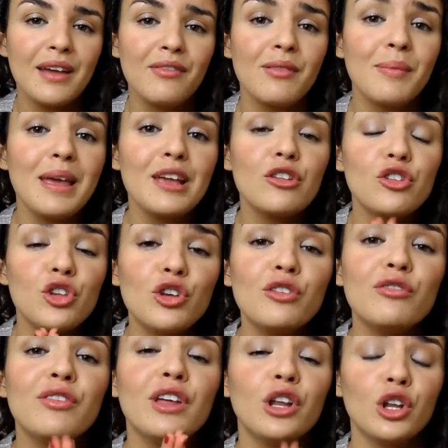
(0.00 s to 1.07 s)
If it makes you
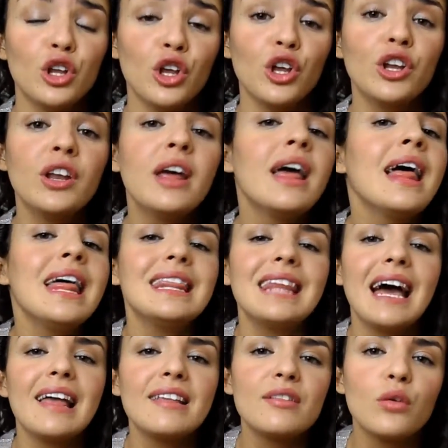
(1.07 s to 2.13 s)
feel good,
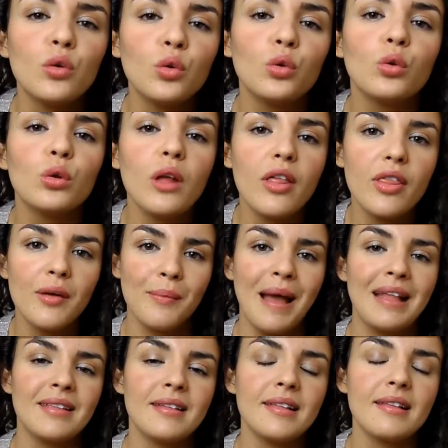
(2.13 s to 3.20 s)
that is all that
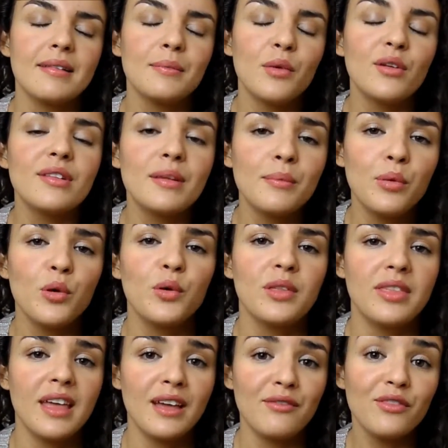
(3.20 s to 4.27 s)
matters. That's the most
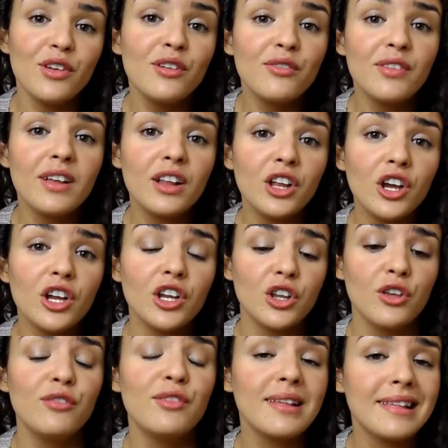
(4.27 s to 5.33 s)
important thing. If you feel good
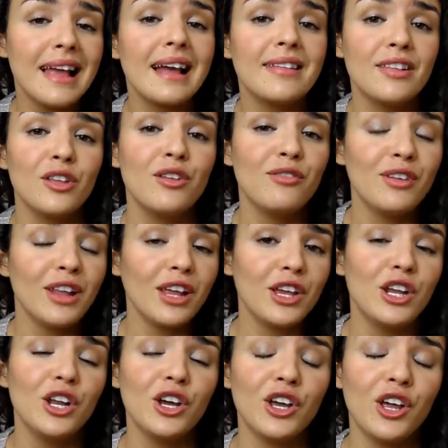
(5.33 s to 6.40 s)
and you feel sexy and you feel
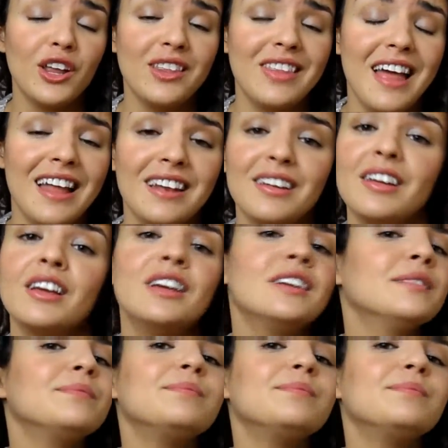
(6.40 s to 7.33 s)
like you look good, then